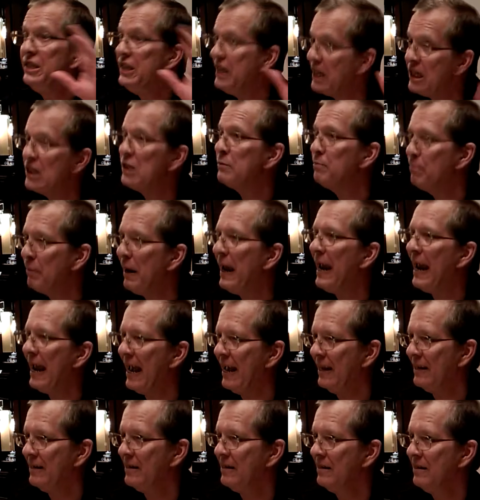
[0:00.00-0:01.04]

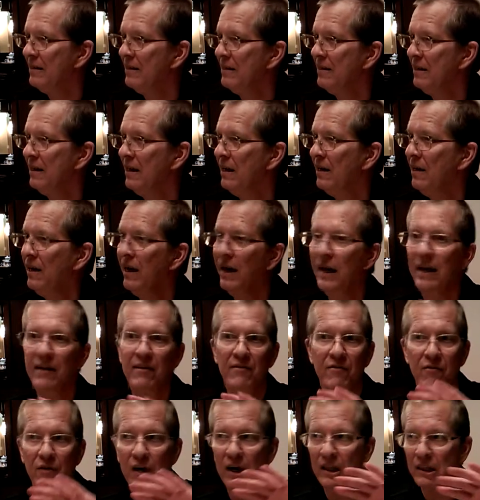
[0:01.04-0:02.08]
disband,
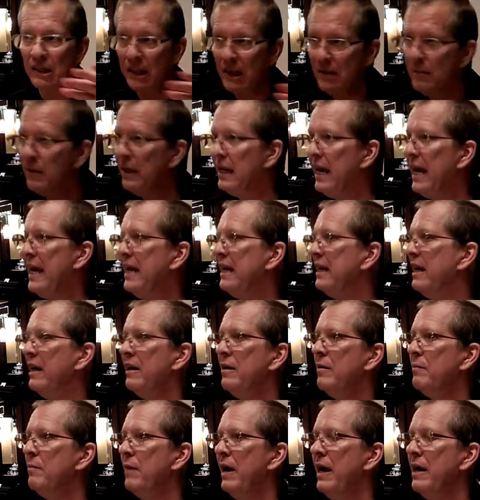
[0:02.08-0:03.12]
eliminate,
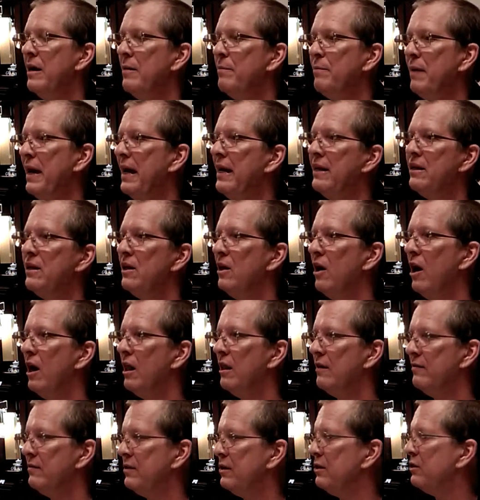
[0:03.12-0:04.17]
and, and abandon
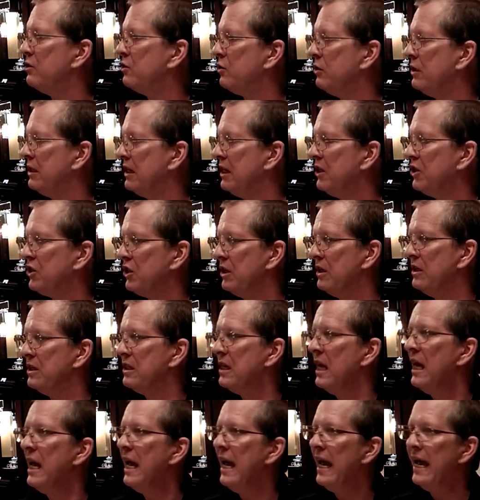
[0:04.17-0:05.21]
all of their
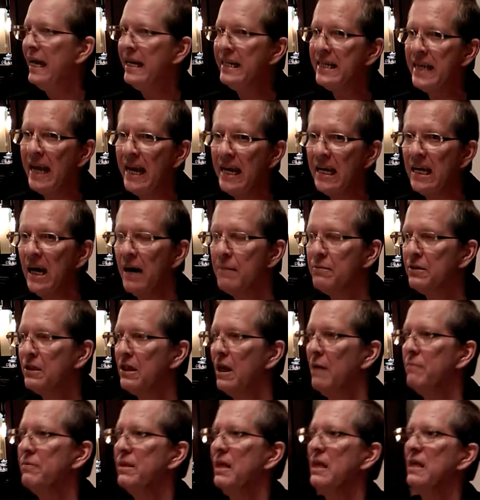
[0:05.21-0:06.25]
traditions and take up
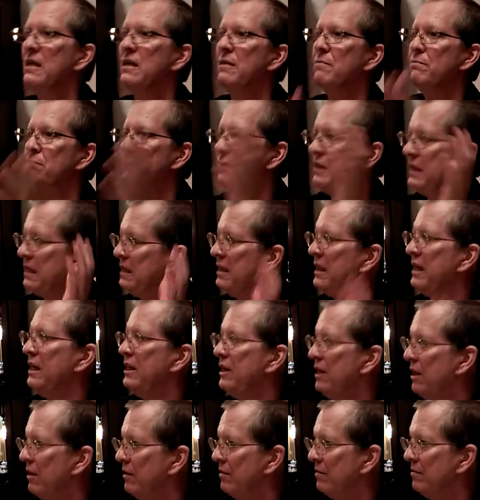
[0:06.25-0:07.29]
something
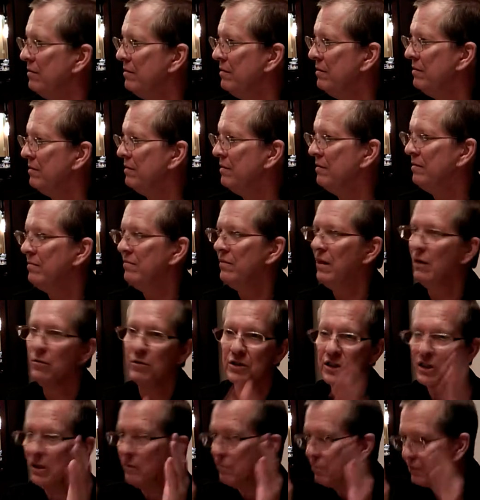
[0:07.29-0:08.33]
completely new that
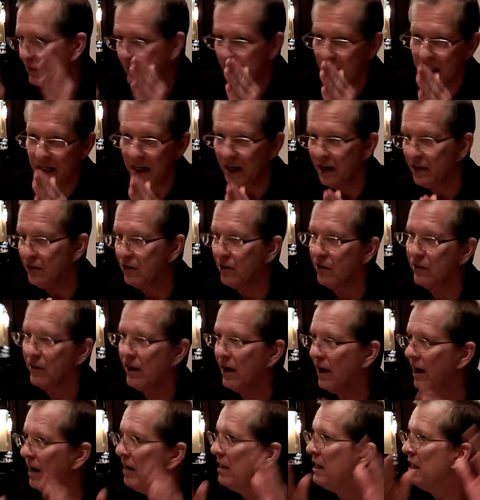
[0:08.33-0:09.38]
was completely under
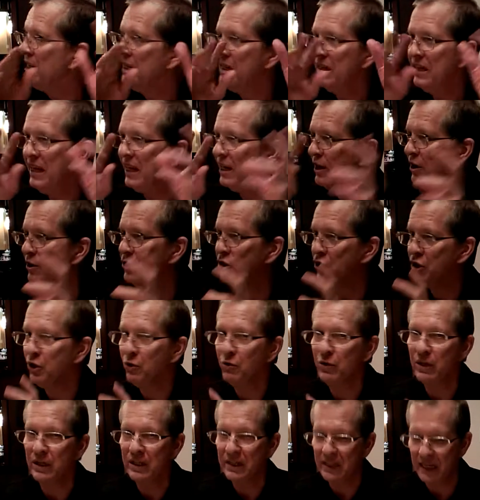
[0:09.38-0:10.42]
the
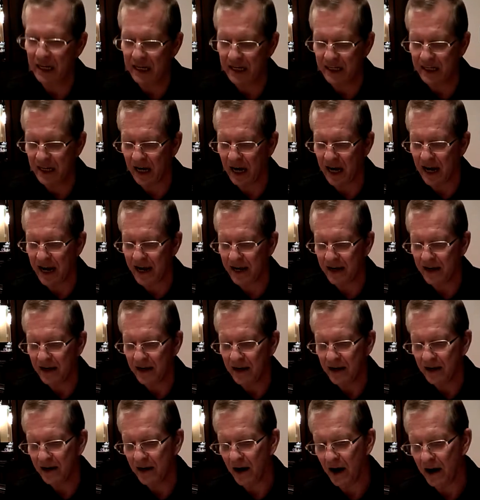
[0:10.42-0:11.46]
Nagarjuna Tiantai
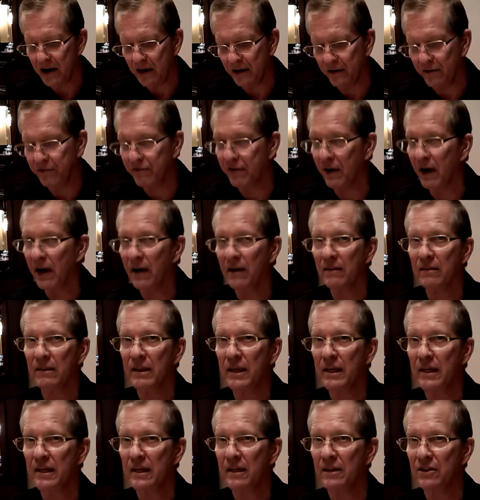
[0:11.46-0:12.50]
kind of uh,
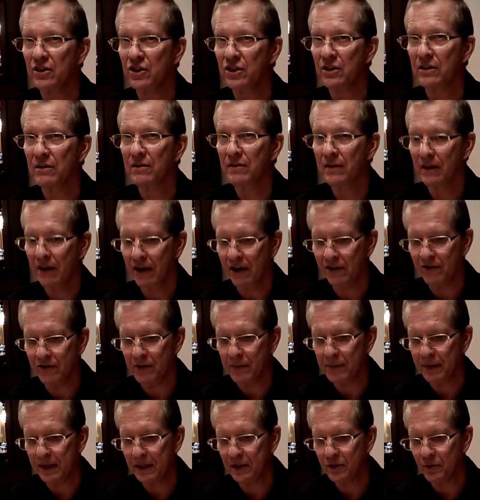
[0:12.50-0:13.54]
lineage.
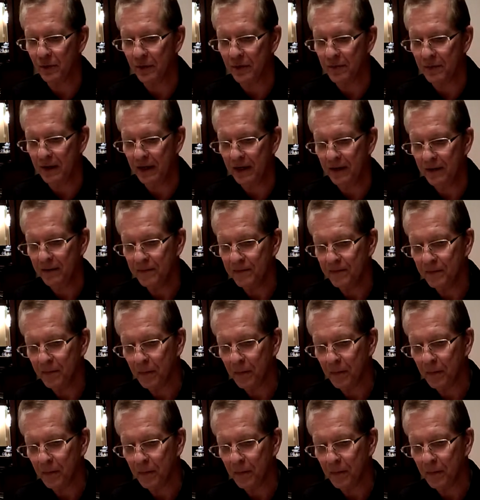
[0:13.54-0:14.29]
Everybody's with me?